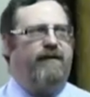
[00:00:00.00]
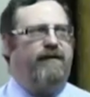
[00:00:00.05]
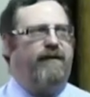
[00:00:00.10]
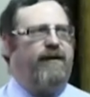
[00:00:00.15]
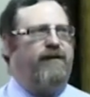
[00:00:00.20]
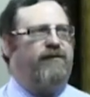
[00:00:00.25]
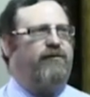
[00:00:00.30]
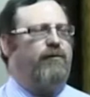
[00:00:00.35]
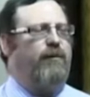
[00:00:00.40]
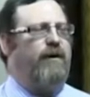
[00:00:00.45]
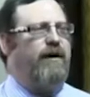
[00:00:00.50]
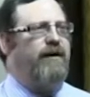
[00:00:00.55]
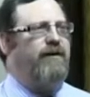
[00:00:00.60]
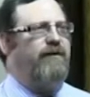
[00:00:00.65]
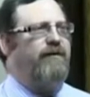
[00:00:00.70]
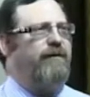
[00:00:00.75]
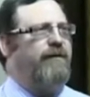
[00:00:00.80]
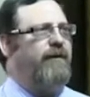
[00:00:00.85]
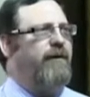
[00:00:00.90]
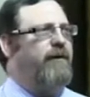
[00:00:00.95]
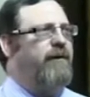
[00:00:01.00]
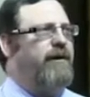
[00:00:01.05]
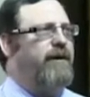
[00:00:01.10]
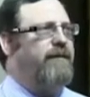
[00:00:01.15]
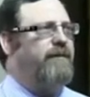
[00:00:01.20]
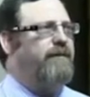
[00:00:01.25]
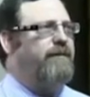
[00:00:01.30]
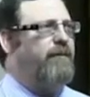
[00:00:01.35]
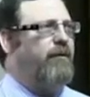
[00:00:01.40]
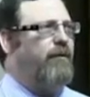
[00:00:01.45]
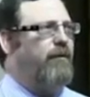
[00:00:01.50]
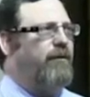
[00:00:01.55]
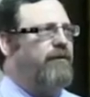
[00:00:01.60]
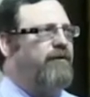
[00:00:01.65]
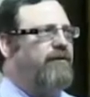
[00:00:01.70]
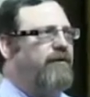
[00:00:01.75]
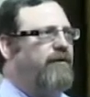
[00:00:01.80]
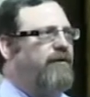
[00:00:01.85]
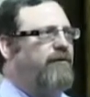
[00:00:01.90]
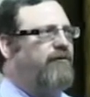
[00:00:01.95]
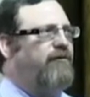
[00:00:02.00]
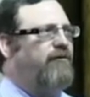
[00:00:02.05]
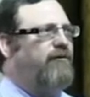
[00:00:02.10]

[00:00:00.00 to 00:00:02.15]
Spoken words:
That's why it's very important